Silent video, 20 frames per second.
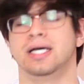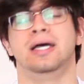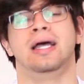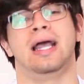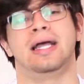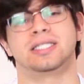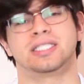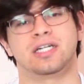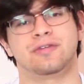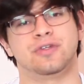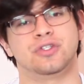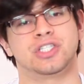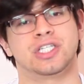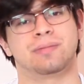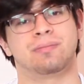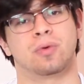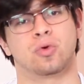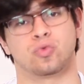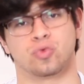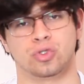instead of using
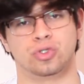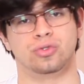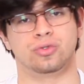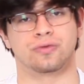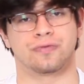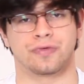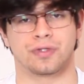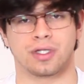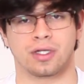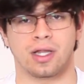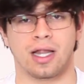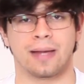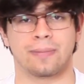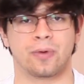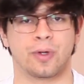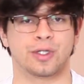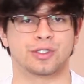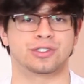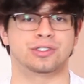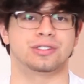maroon for the
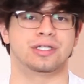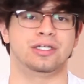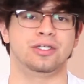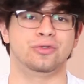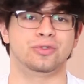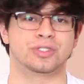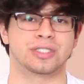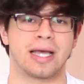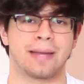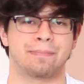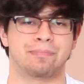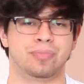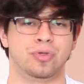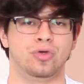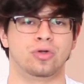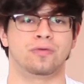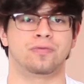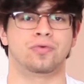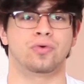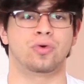collaboration, they used that
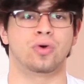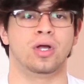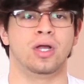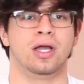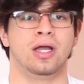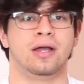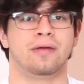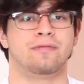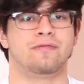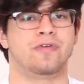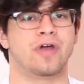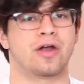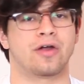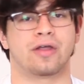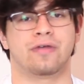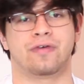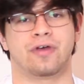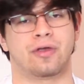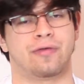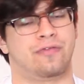beautiful,
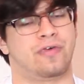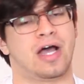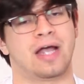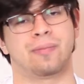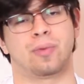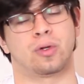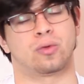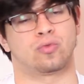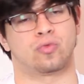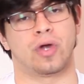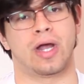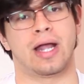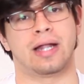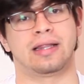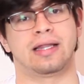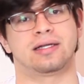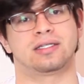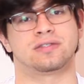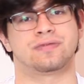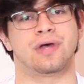very, very vibrant red
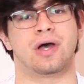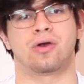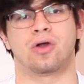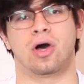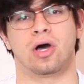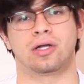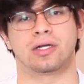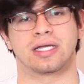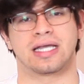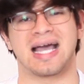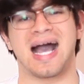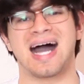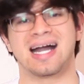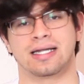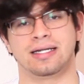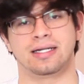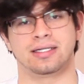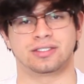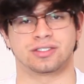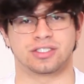that is found on
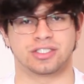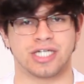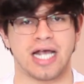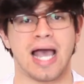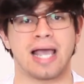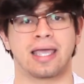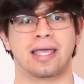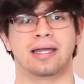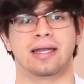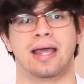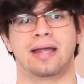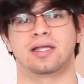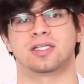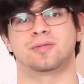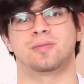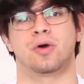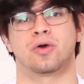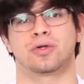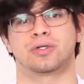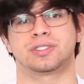Kaneda's jacket and his
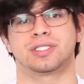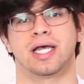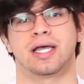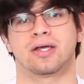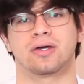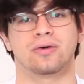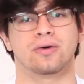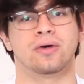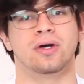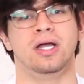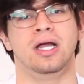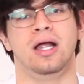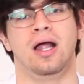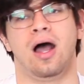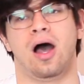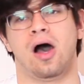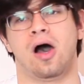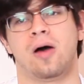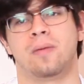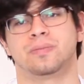motorcycle.
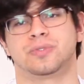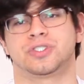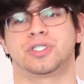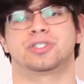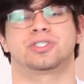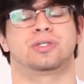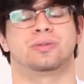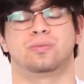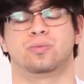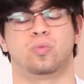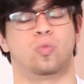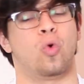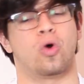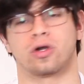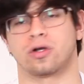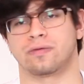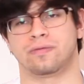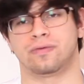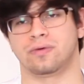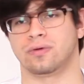Such a
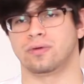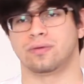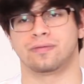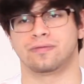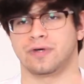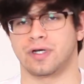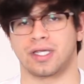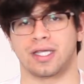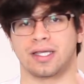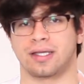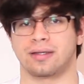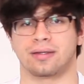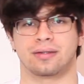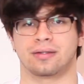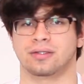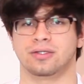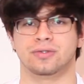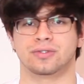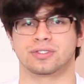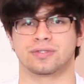wonderful fucking
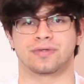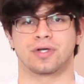use of